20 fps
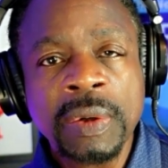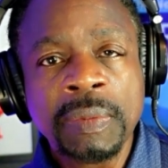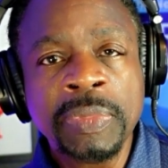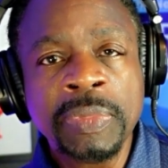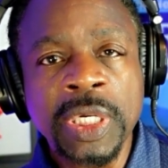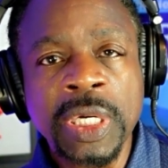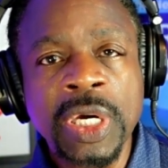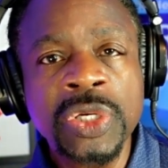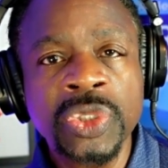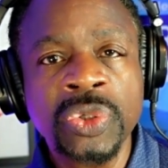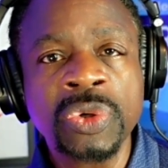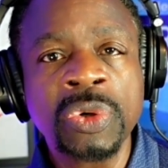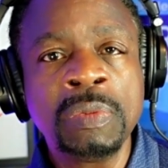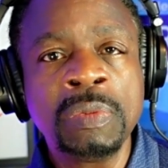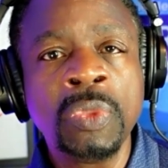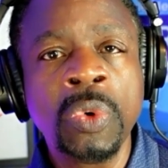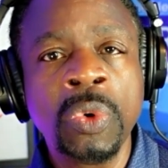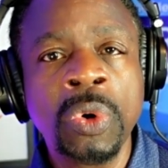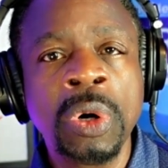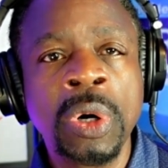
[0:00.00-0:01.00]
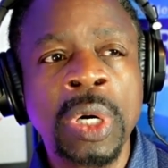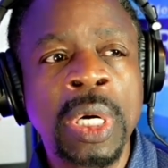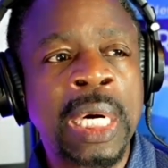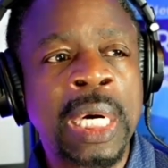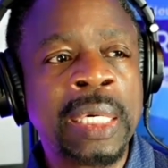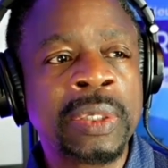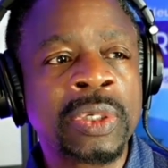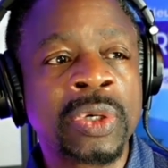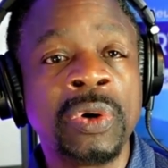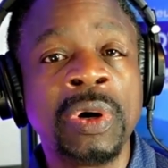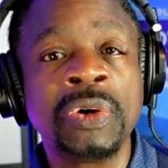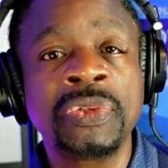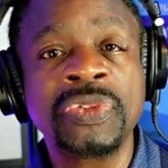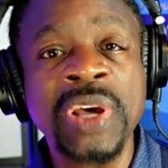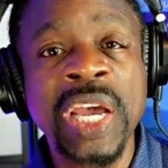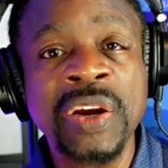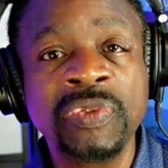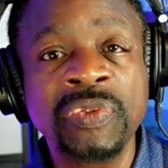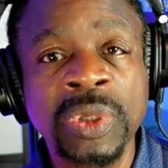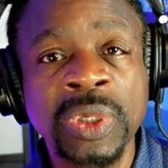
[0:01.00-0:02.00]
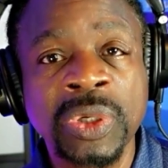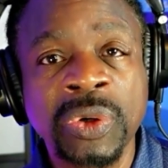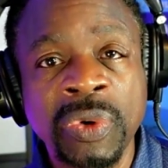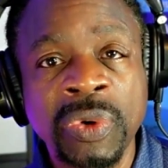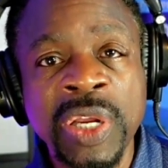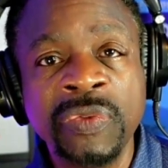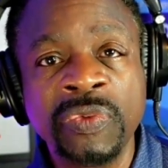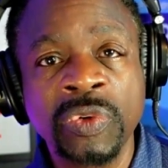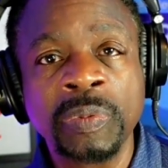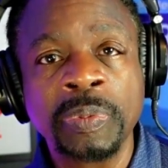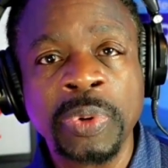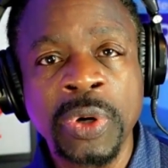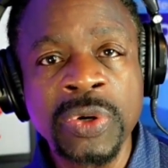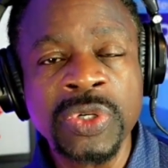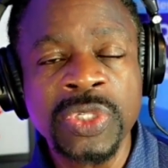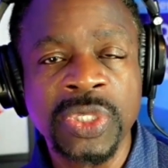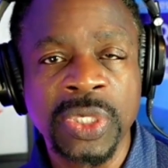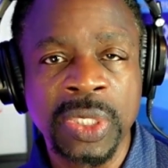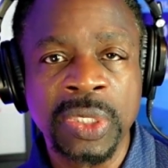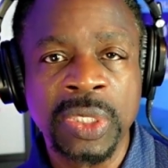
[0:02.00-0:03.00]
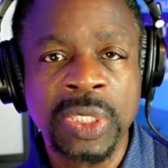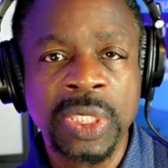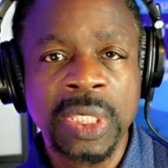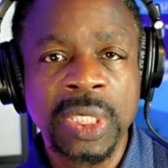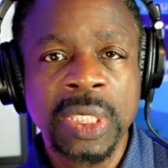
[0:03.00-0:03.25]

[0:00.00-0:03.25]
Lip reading: because you're a more thankful and grateful person,